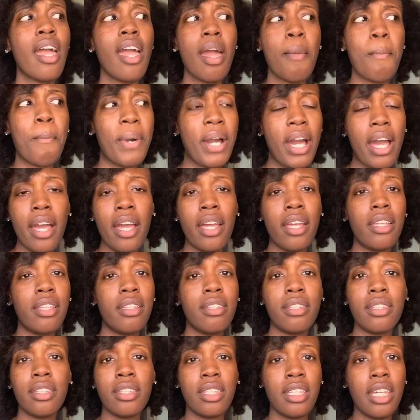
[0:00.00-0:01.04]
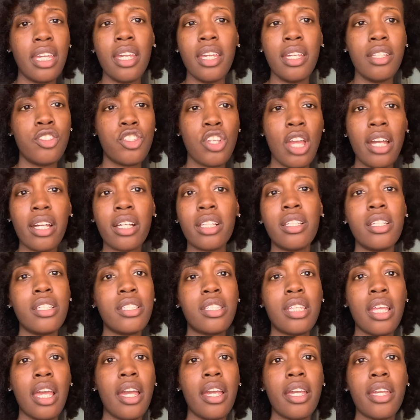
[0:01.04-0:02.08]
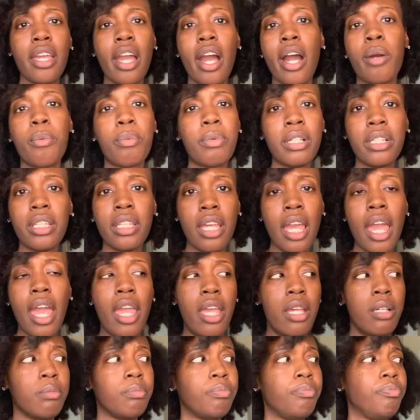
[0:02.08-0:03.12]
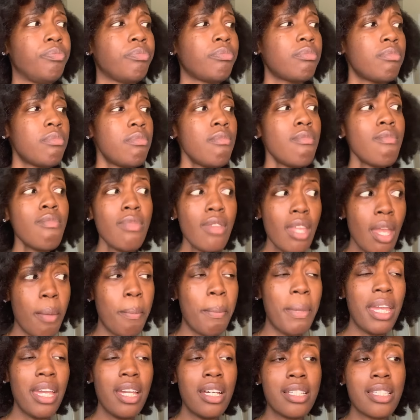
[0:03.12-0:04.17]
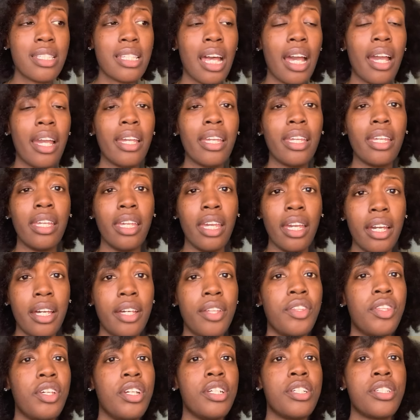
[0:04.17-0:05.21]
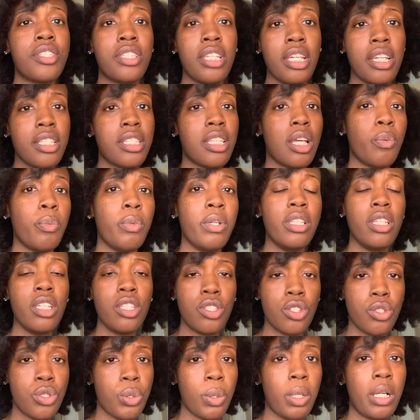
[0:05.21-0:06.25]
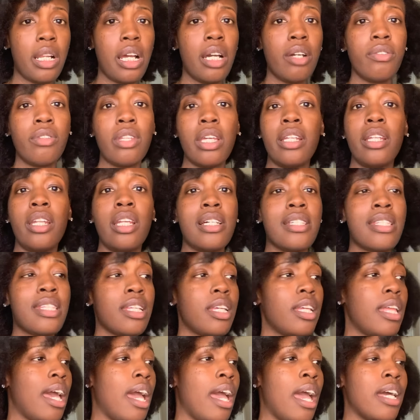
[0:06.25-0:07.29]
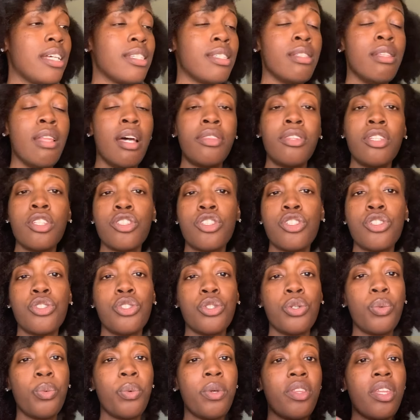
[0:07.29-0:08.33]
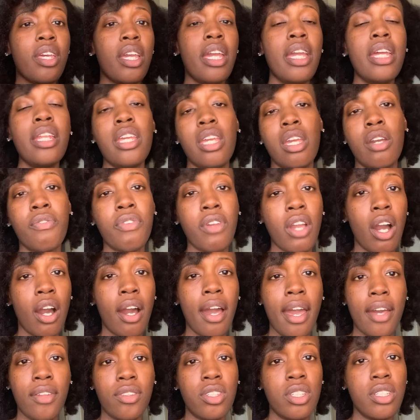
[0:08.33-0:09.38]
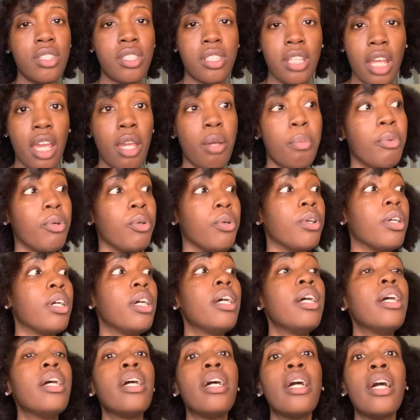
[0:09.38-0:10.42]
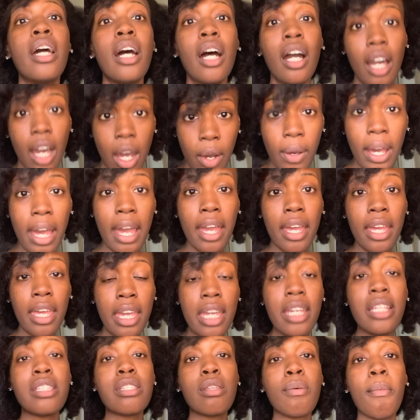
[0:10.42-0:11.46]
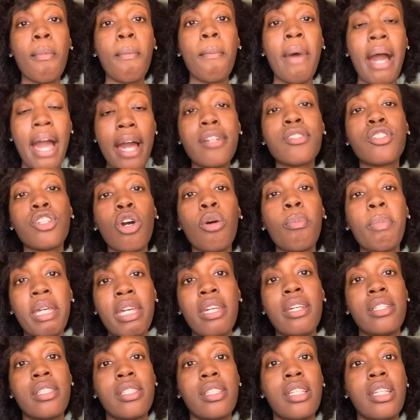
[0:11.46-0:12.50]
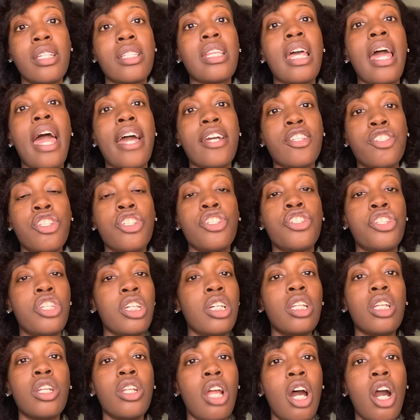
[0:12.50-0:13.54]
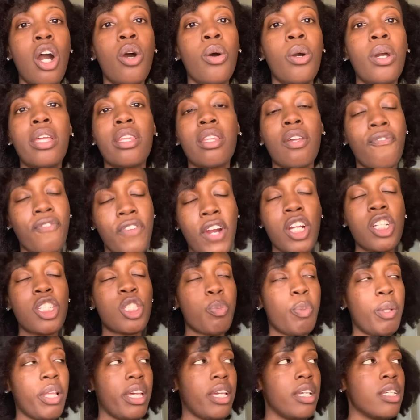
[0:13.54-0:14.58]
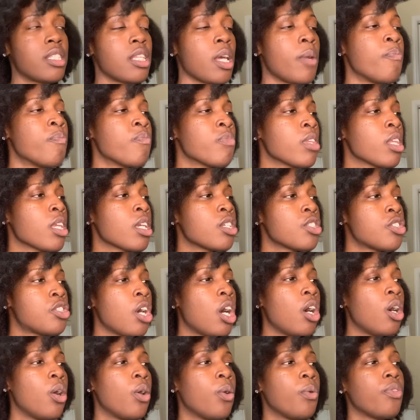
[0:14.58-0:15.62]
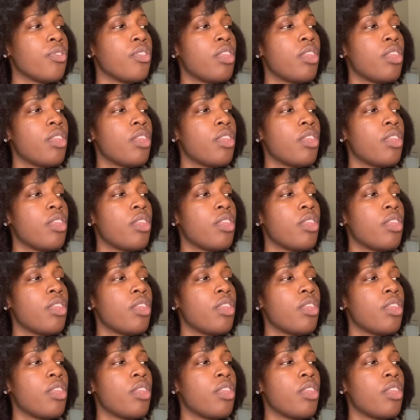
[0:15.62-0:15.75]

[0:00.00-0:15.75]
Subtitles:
But then Jacqueline said, y'all really ain't. And Mia's like, yeah, there's things that we need to sort out that has nothing to do with any of y'all at this table. Okay, hence, mind your business, as she should have known in the first place. So